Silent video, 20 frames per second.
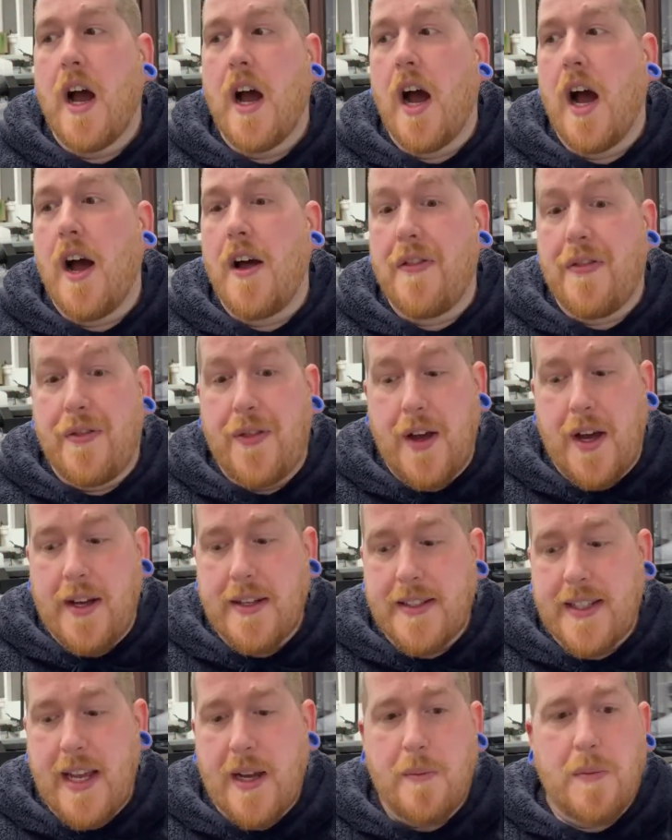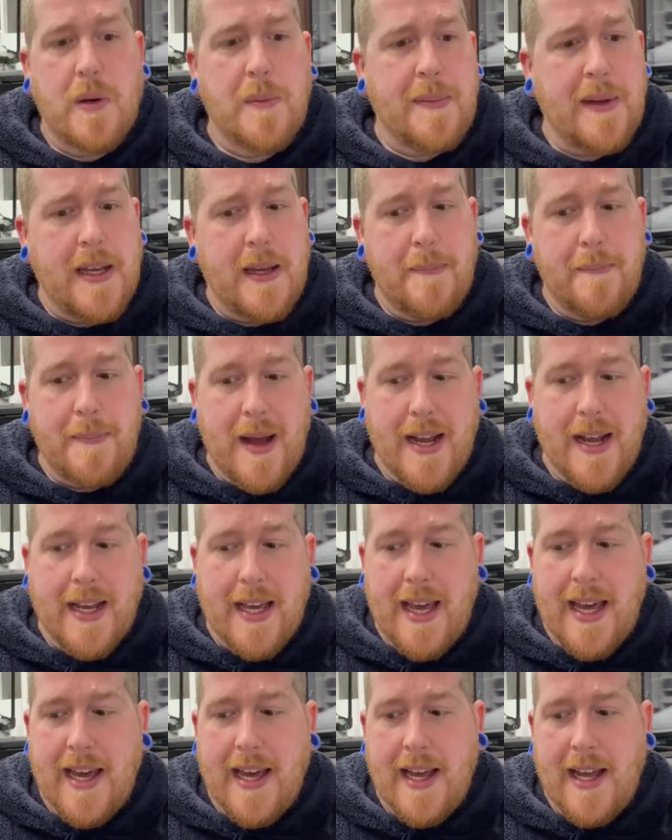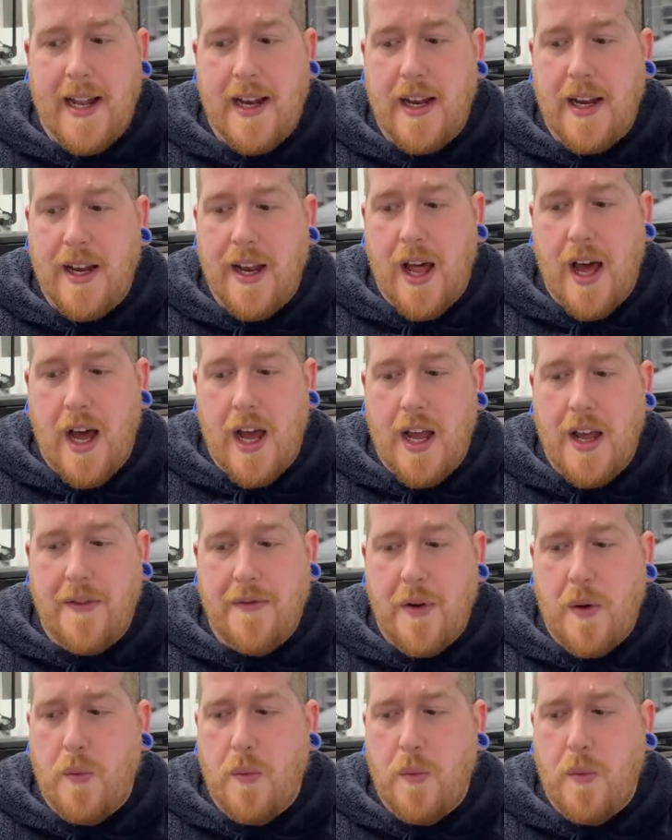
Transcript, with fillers: Uh, Thursday, we'll be back here live.